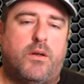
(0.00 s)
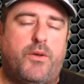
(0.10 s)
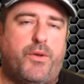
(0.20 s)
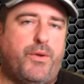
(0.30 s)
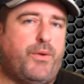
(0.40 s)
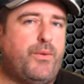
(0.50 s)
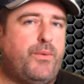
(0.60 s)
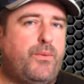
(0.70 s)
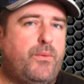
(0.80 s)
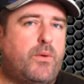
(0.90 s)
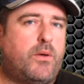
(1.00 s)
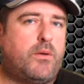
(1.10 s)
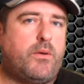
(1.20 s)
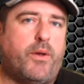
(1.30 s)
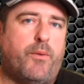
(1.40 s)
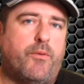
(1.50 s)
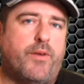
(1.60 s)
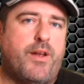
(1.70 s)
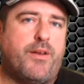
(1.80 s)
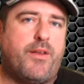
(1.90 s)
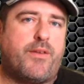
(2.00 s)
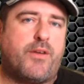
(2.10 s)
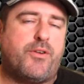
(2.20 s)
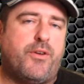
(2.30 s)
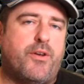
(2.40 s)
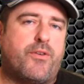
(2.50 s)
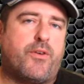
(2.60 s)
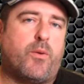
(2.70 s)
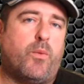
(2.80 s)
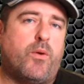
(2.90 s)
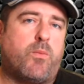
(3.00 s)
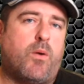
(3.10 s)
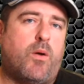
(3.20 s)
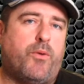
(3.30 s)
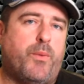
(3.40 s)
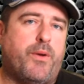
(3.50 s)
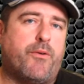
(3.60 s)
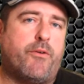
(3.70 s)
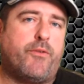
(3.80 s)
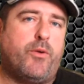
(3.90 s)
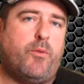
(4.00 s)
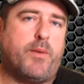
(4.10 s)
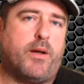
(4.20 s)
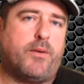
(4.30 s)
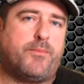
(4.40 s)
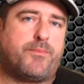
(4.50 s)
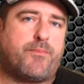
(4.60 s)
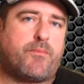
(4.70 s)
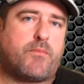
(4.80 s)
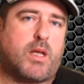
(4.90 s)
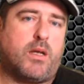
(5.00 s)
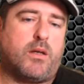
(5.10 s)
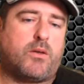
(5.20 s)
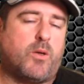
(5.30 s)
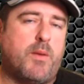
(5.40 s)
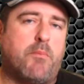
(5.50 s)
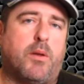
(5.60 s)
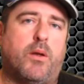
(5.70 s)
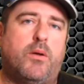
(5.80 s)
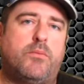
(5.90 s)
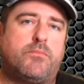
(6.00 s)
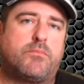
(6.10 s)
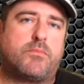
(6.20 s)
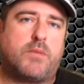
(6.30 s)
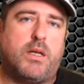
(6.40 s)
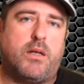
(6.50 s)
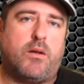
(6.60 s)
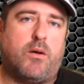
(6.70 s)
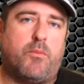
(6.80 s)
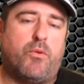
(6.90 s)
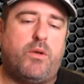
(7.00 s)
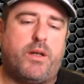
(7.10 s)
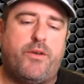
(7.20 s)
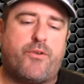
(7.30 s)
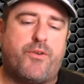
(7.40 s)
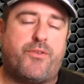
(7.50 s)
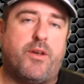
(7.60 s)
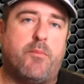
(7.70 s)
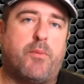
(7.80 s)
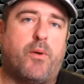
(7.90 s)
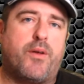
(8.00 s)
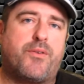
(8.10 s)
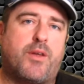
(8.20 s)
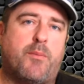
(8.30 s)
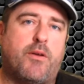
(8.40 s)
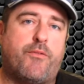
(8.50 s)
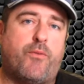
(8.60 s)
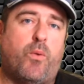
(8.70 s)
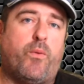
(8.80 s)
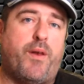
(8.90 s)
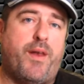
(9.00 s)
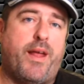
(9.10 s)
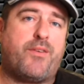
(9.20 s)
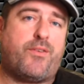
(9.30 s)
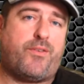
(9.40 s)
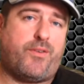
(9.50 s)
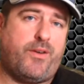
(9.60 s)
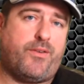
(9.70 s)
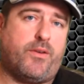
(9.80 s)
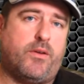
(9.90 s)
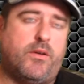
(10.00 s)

Do you know of any dethatching units that are worthwhile doing a review about? Comment below. And I'm really interested in buying something for the next season.